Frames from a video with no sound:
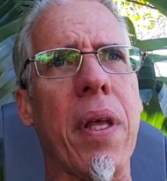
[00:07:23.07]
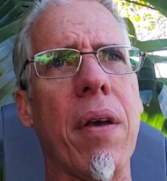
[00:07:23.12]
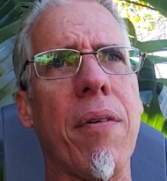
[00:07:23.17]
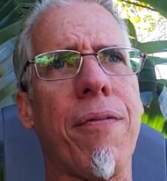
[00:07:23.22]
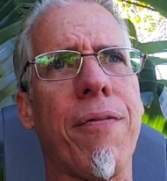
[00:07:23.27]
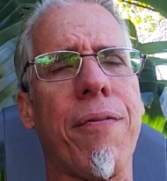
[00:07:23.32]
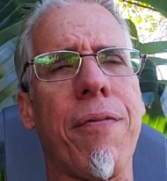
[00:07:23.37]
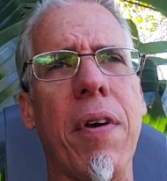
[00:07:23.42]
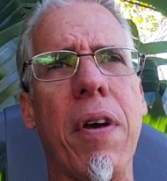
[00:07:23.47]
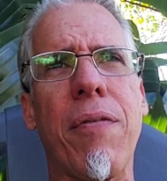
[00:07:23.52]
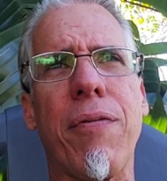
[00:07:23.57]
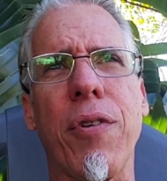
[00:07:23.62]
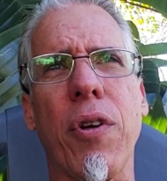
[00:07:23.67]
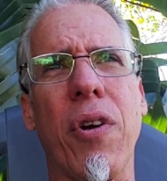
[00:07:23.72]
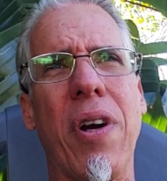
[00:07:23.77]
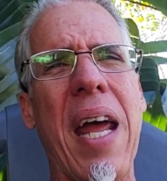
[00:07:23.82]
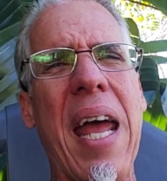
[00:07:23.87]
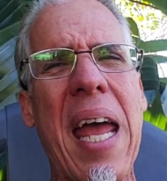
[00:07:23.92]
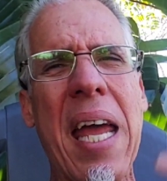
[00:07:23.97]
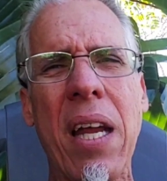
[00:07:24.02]
If
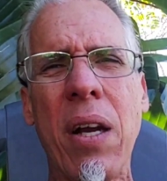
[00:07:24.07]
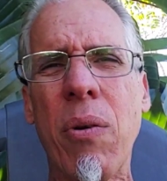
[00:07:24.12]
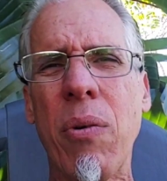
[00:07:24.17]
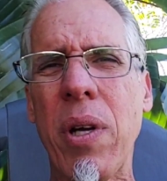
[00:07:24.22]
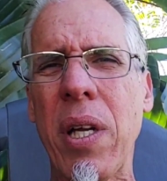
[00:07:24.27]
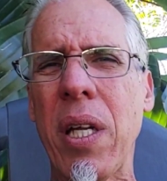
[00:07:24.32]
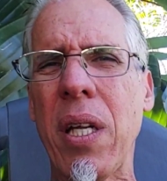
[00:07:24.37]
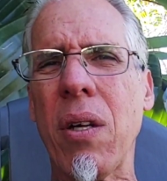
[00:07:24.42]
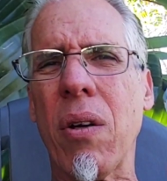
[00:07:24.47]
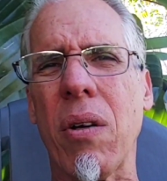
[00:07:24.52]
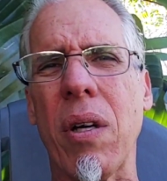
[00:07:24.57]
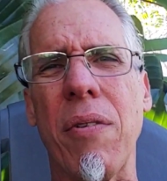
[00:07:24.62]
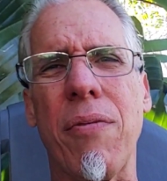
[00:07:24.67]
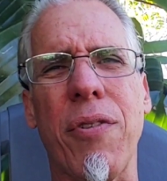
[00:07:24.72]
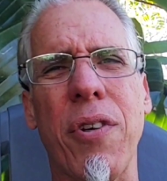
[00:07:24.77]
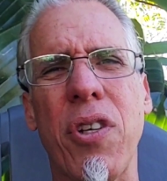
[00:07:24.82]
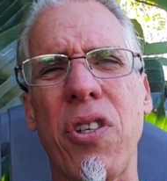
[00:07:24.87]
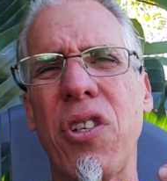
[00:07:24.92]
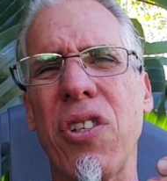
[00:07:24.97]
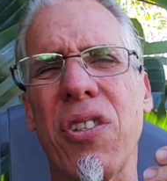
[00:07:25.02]
you're angry or
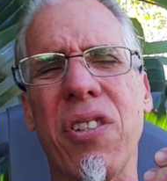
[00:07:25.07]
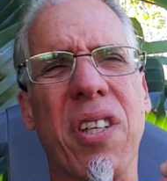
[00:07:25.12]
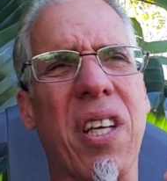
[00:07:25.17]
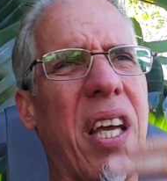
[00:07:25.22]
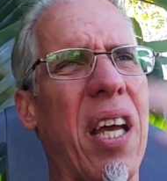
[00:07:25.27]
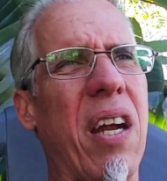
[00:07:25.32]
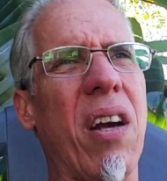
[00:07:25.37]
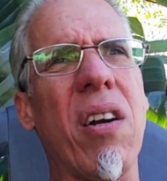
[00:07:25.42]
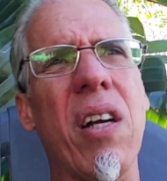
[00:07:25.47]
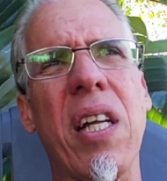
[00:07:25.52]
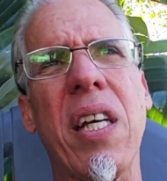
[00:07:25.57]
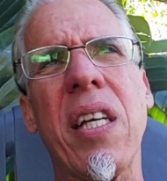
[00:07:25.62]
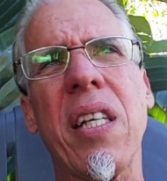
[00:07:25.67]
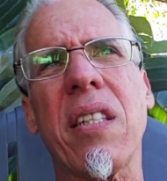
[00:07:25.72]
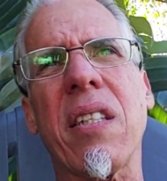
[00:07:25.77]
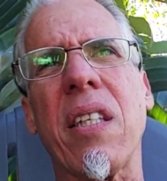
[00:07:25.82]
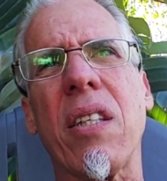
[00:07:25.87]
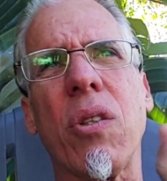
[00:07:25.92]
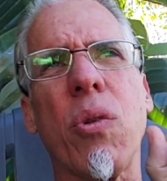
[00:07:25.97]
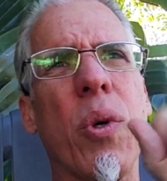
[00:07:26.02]
if you're just
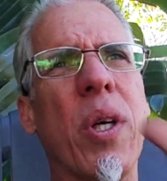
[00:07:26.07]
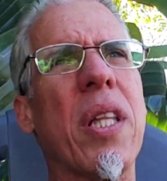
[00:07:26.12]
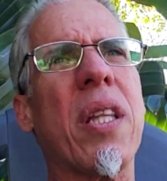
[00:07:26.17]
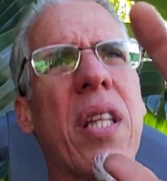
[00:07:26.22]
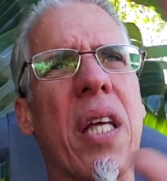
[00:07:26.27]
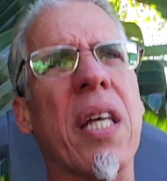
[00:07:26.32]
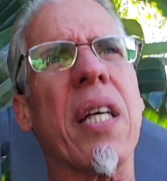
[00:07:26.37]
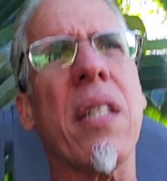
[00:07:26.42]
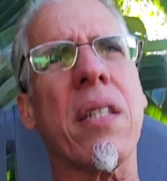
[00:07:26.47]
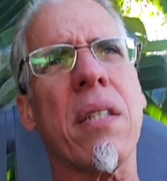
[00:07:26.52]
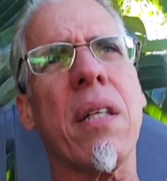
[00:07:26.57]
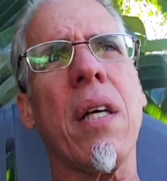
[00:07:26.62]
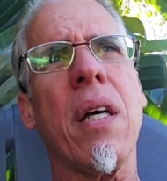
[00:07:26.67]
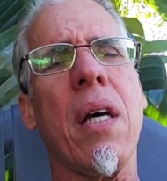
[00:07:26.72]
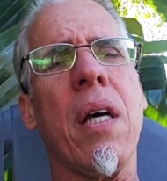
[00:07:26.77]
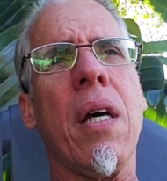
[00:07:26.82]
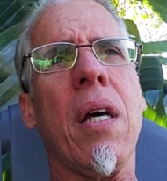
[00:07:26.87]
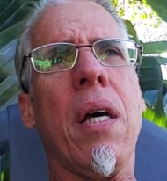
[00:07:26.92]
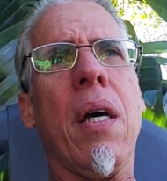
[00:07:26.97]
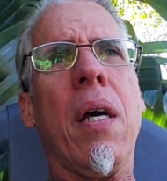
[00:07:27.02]
careless and doing things
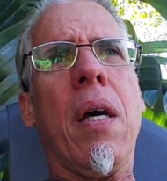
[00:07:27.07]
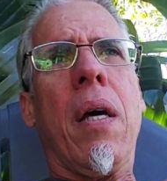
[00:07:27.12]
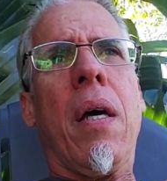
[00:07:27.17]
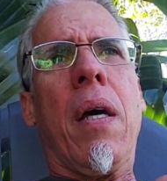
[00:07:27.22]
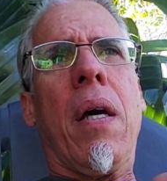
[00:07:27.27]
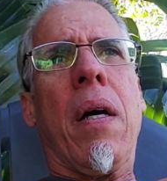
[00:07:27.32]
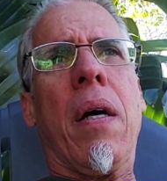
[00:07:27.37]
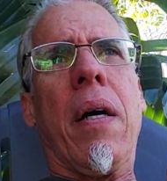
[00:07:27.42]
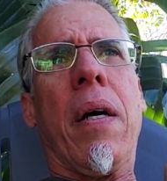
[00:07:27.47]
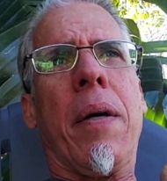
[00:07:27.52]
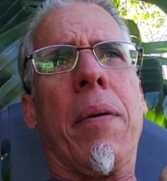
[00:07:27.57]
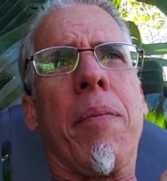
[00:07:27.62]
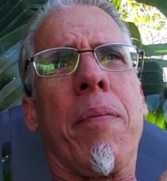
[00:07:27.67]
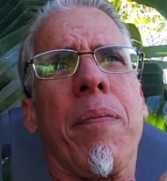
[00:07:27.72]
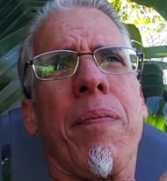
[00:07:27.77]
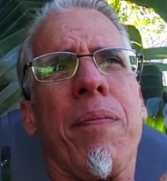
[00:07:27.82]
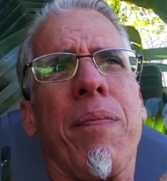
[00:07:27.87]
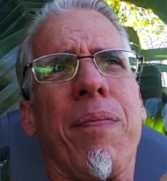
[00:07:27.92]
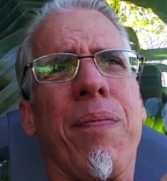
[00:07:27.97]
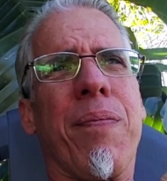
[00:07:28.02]

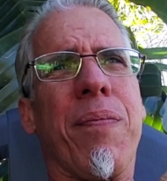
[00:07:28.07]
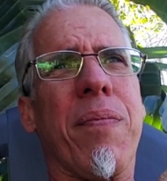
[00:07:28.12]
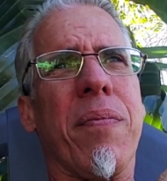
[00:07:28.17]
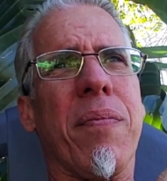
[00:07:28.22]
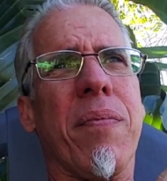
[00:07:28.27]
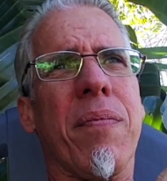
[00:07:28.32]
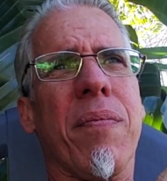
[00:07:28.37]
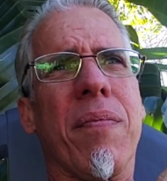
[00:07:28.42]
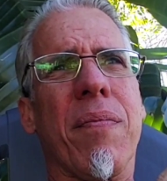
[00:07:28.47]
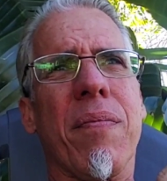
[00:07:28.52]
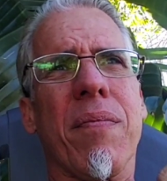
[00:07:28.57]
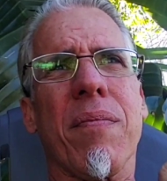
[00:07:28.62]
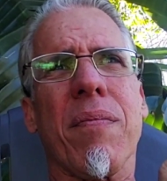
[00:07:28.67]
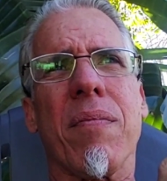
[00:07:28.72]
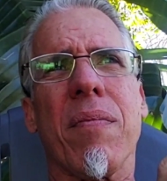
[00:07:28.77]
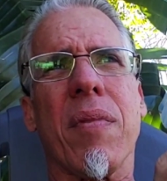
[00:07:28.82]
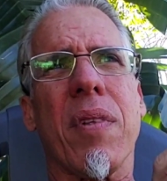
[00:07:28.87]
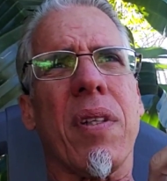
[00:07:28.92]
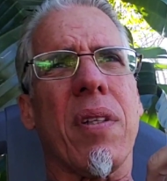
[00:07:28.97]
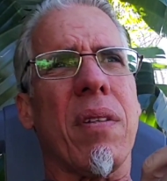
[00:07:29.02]
um,
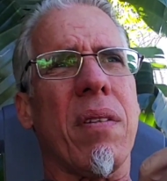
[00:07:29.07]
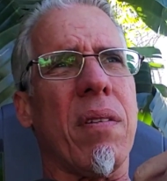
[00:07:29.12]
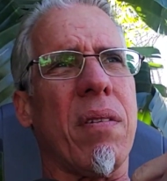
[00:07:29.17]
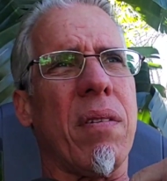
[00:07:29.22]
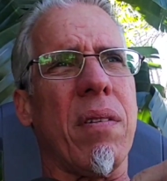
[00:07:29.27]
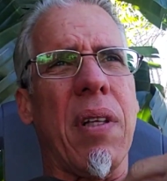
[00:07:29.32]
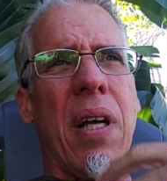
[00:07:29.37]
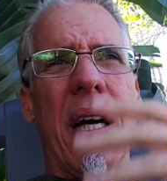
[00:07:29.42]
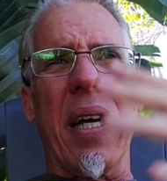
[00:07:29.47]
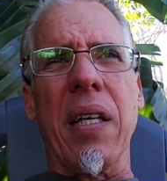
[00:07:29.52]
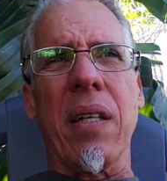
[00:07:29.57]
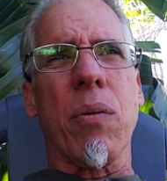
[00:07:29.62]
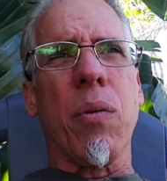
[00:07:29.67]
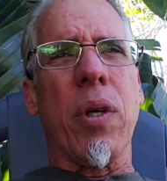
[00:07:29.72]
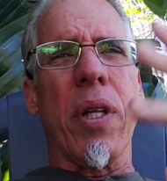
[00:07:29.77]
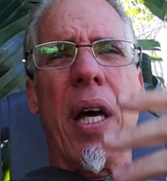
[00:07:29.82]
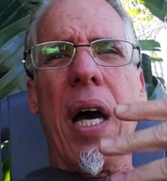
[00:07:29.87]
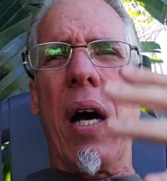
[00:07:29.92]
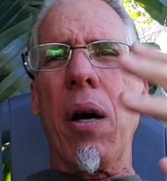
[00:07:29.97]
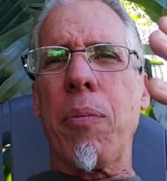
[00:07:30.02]
like
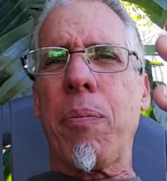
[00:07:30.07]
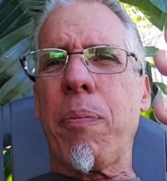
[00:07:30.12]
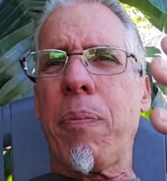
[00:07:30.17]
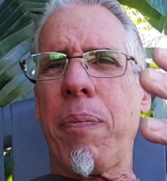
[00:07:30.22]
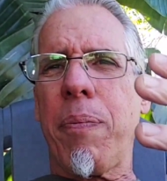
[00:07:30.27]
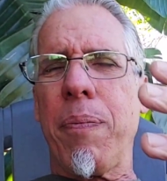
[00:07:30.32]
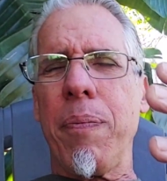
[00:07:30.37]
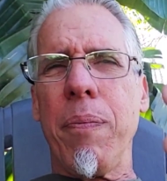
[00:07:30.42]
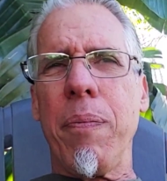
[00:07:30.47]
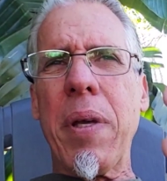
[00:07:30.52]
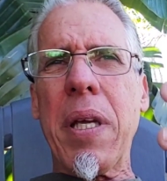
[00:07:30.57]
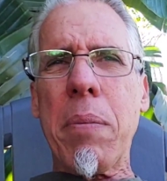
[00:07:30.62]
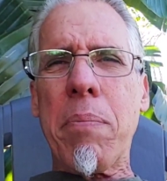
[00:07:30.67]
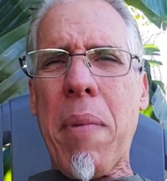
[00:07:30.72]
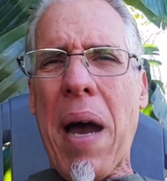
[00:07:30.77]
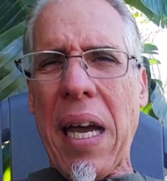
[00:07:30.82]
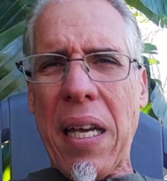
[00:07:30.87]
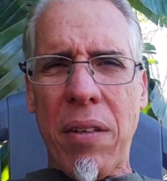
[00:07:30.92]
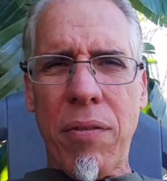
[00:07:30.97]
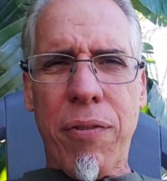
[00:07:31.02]
without
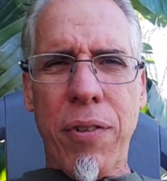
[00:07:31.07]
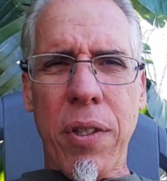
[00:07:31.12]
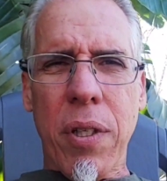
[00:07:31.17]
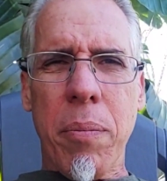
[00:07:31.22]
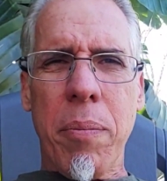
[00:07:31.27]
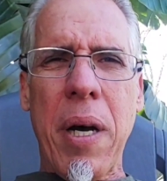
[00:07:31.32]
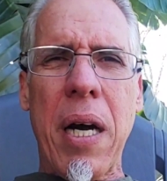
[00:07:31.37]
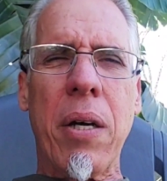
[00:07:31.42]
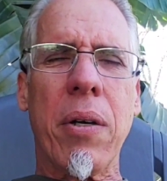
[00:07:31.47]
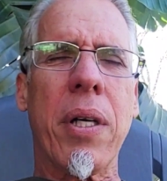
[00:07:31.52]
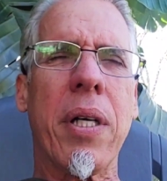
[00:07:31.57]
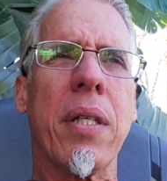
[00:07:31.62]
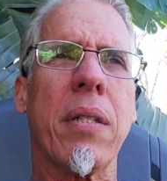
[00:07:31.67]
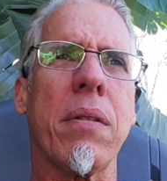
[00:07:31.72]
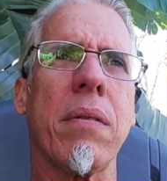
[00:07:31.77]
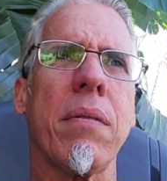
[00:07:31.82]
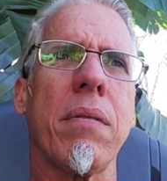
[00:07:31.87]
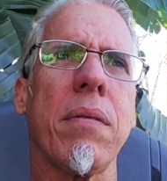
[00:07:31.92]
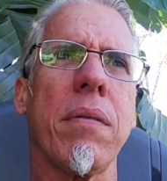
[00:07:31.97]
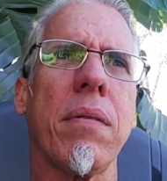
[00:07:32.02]
being mindful about it,